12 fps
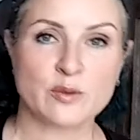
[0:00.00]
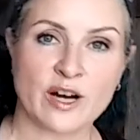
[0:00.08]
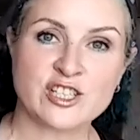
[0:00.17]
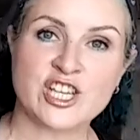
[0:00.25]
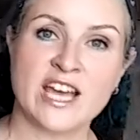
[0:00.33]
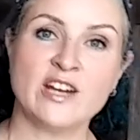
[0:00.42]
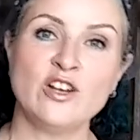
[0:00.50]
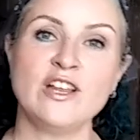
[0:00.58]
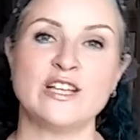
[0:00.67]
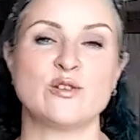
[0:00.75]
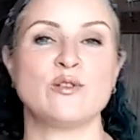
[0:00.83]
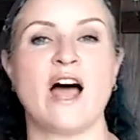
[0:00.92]
to our channel.
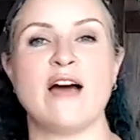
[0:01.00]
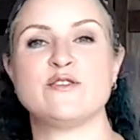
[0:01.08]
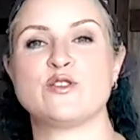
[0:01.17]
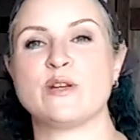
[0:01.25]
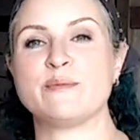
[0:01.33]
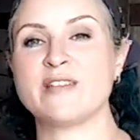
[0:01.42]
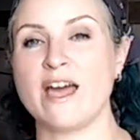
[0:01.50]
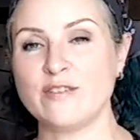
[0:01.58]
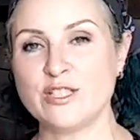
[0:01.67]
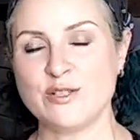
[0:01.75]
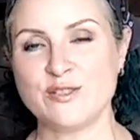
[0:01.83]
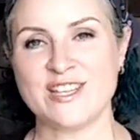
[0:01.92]
I do live streams
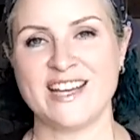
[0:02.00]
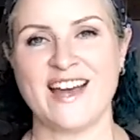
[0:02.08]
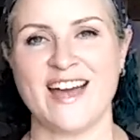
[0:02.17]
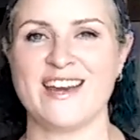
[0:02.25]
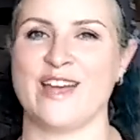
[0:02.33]
every Tuesday night